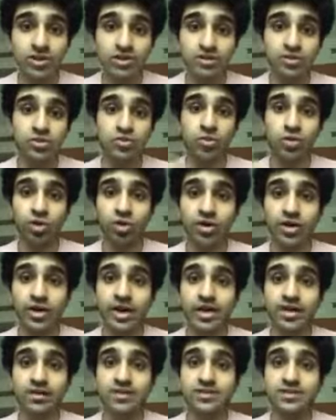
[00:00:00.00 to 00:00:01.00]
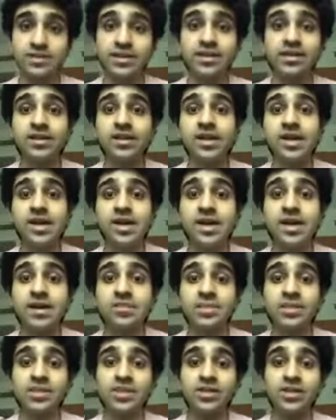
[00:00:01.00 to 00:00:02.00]
who want to get a seat,
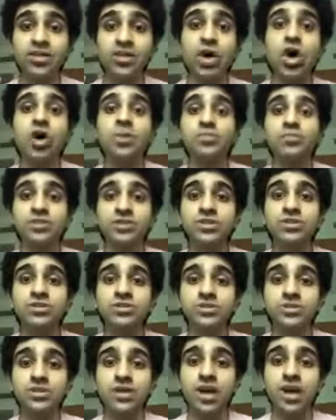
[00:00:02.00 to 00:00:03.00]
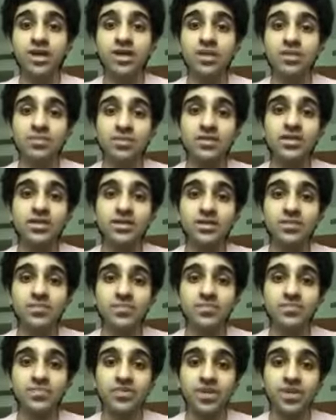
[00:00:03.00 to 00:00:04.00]
but then your options are limited.
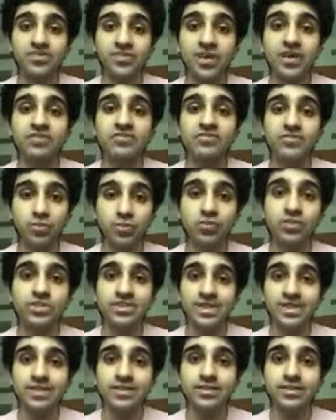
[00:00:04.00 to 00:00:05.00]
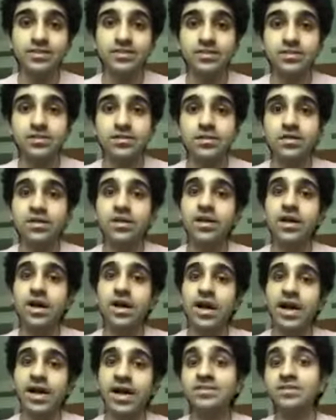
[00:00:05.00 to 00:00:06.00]
There are very few seats
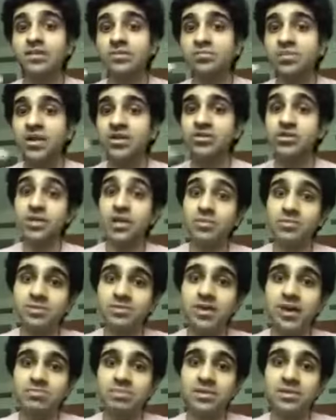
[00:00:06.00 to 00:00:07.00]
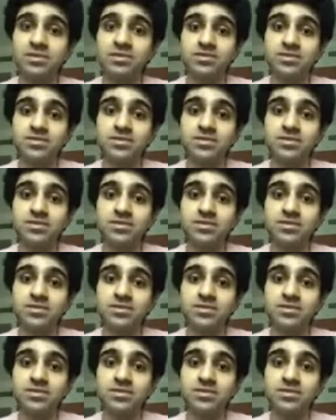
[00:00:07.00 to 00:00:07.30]
as compared to the number of applicants.